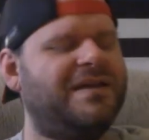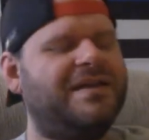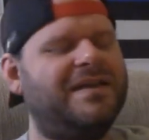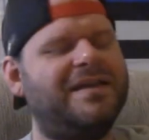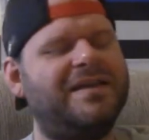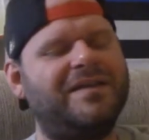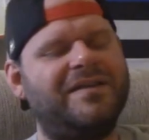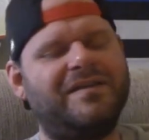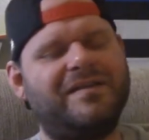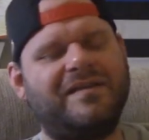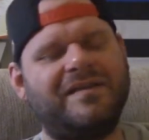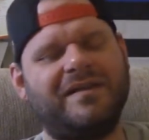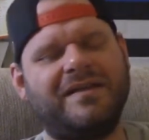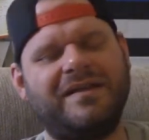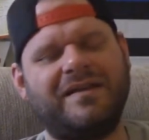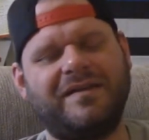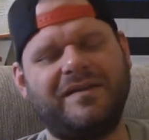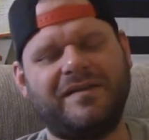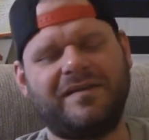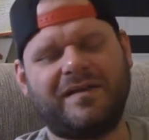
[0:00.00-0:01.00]
His
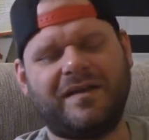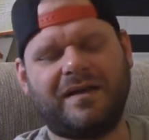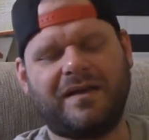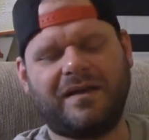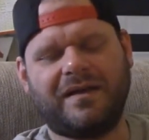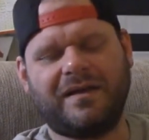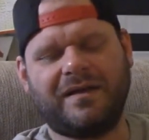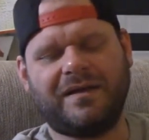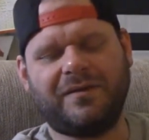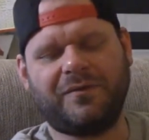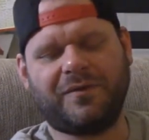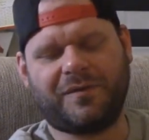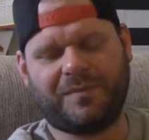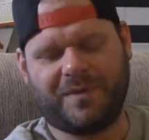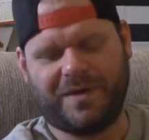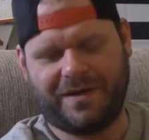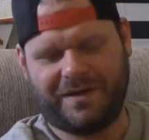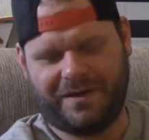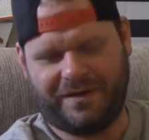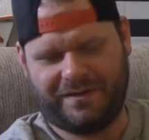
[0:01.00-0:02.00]
his uh, he
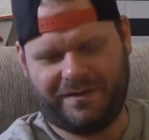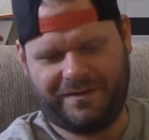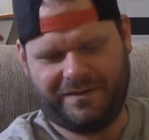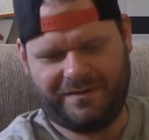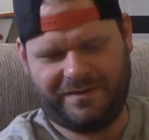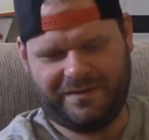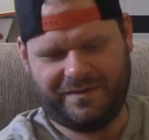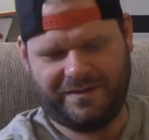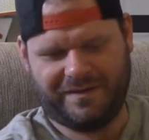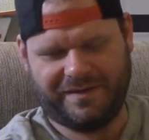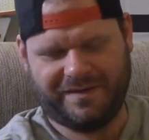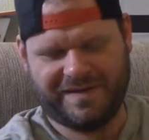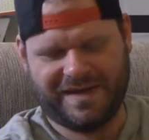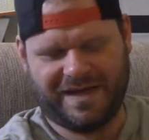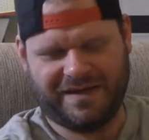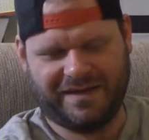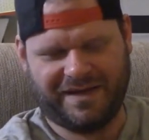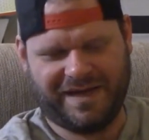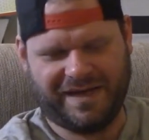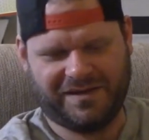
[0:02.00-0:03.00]
responded to these
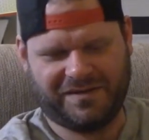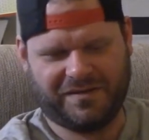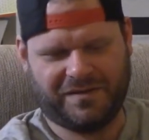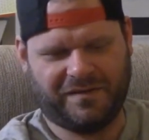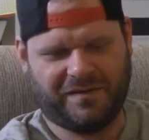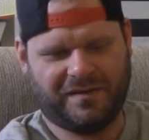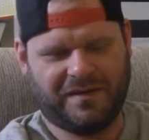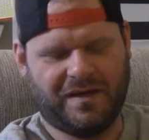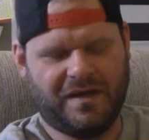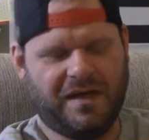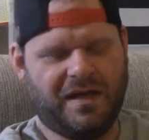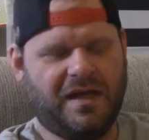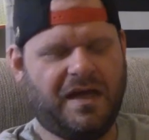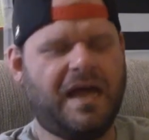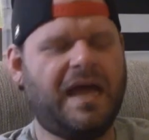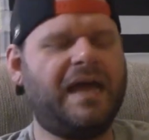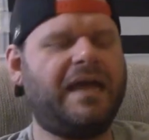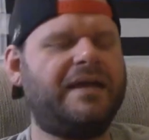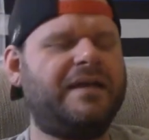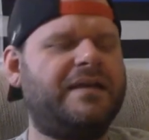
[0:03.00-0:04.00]
allegations
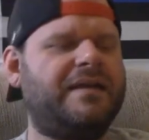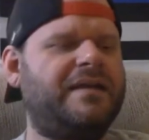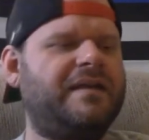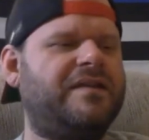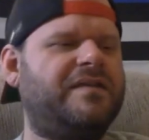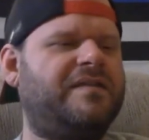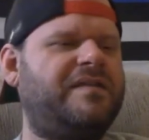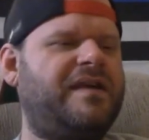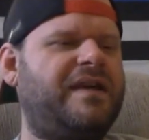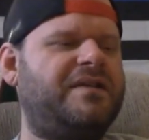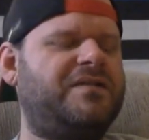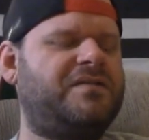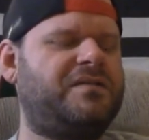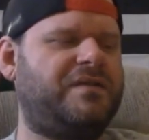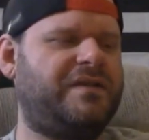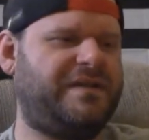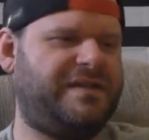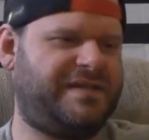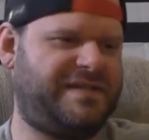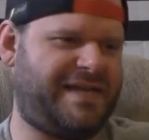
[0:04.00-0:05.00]
and he
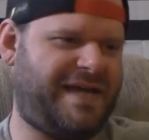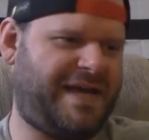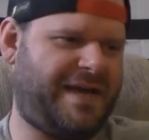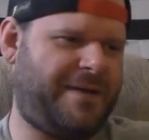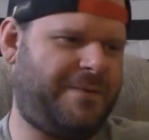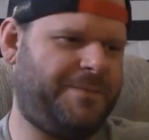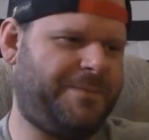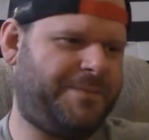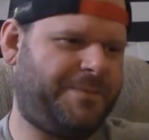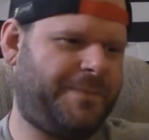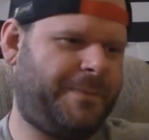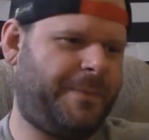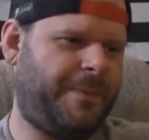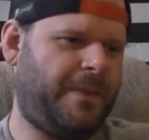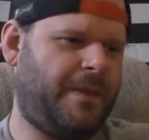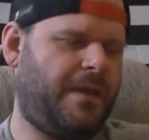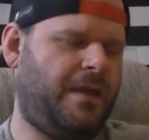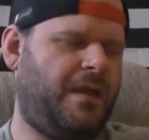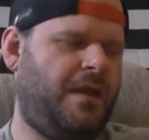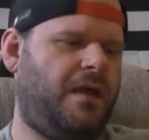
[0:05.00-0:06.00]
essentially said,
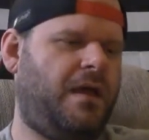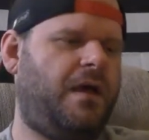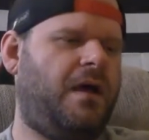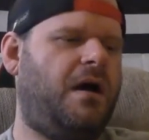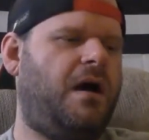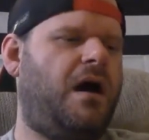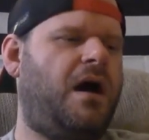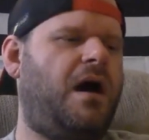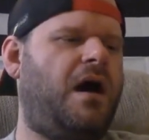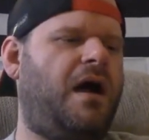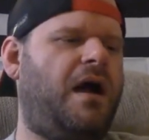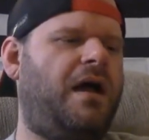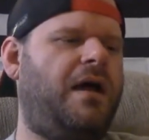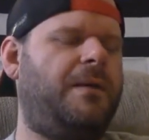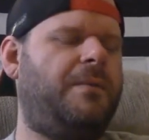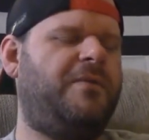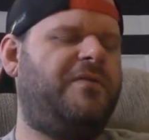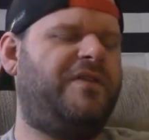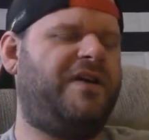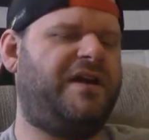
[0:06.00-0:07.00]

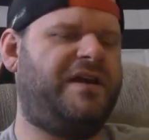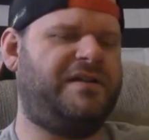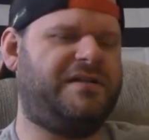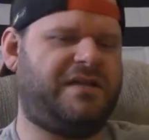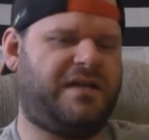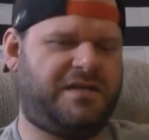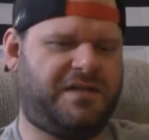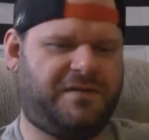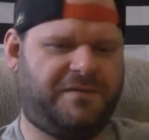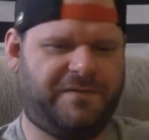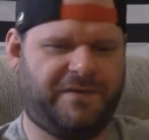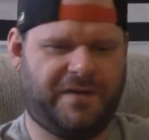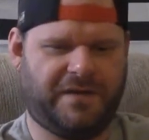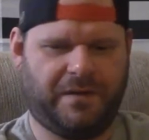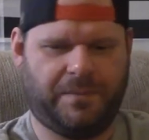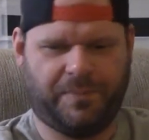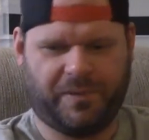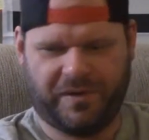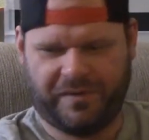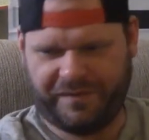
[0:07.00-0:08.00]
"I'm a very
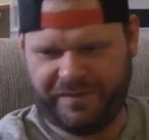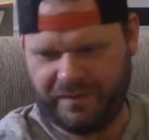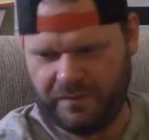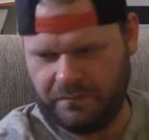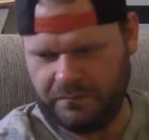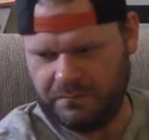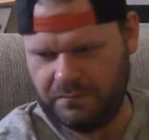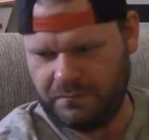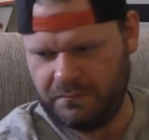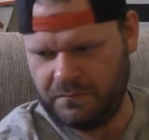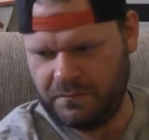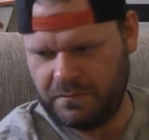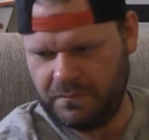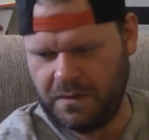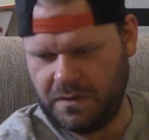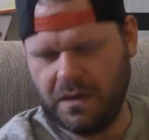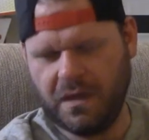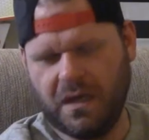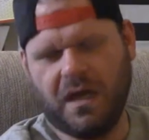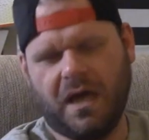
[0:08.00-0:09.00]
touchy-feely person
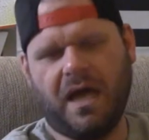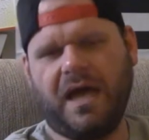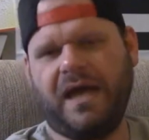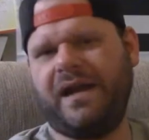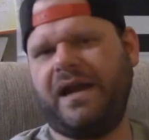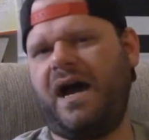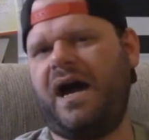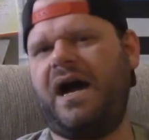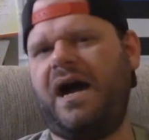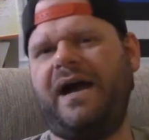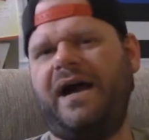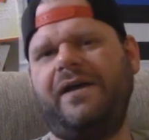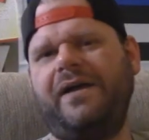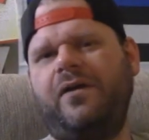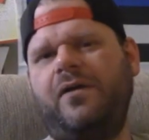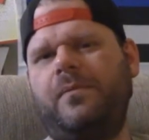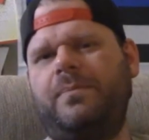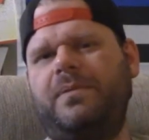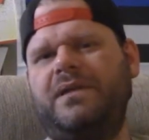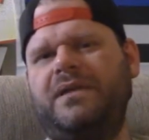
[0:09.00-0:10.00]
and I
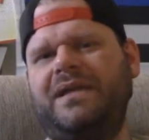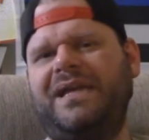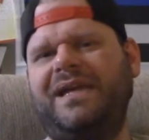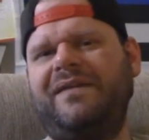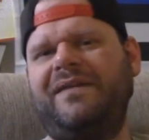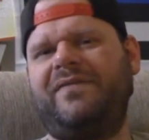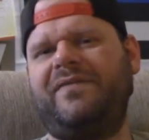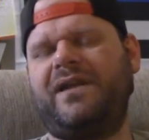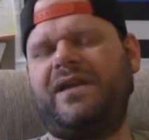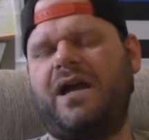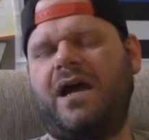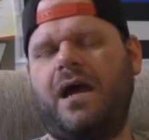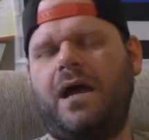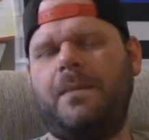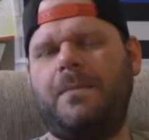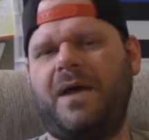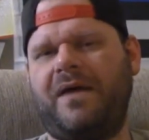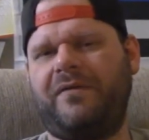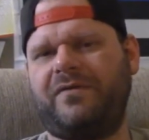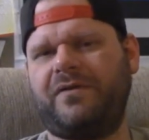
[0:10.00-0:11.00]
don't believe that
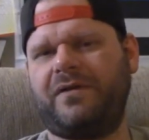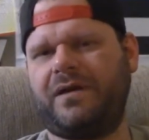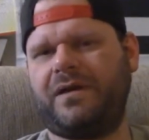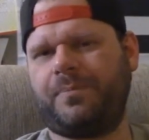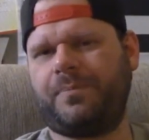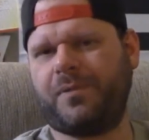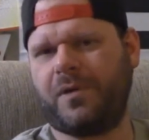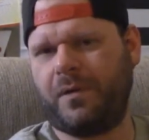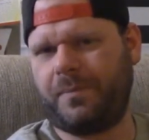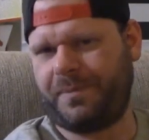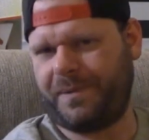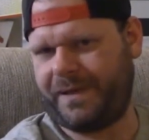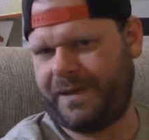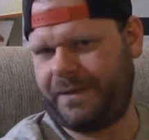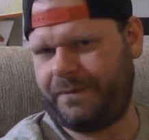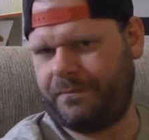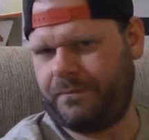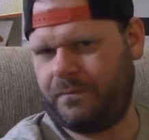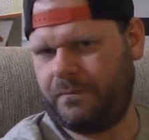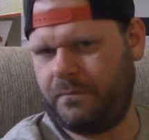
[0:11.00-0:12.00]
I'm ever inappropriate.